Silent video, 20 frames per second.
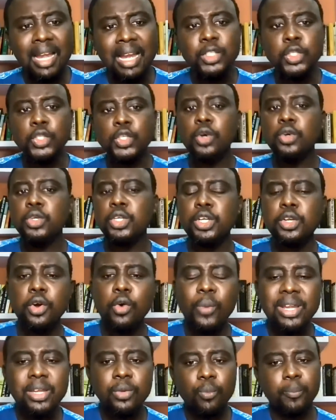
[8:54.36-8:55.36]
And so,
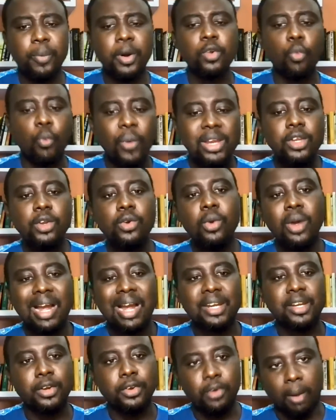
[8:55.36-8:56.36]
when you
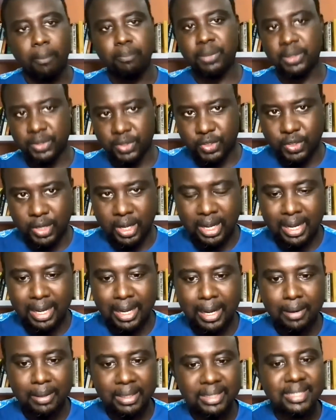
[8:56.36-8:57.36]
look at the numbers,
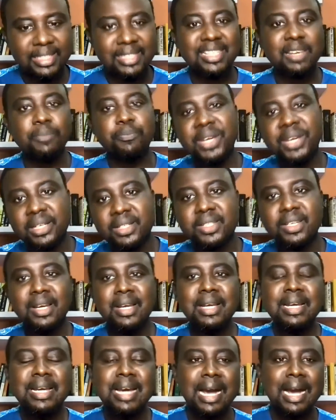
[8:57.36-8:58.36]
it's a bit,
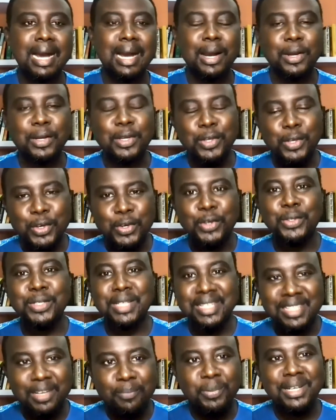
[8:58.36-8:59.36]

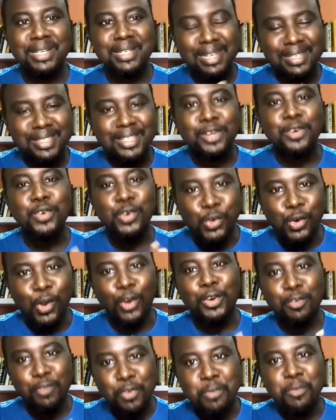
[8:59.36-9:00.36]
there's a
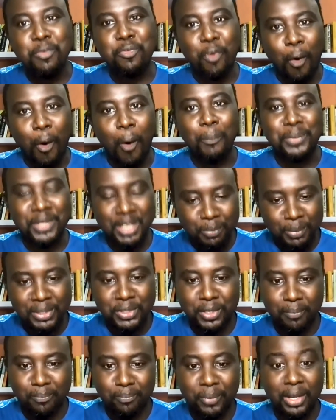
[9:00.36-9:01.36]
lot of room for
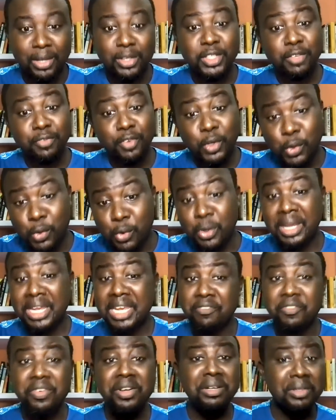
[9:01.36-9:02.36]
optimism, because if you look,
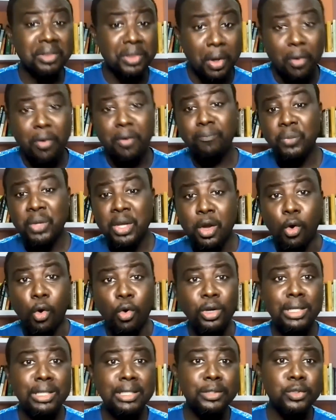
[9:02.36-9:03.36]
even though
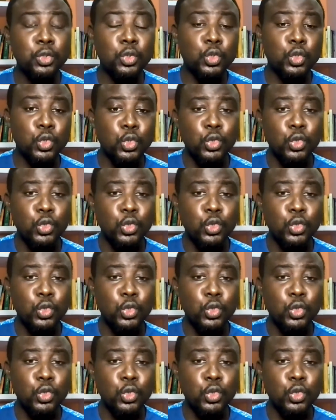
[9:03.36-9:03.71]
only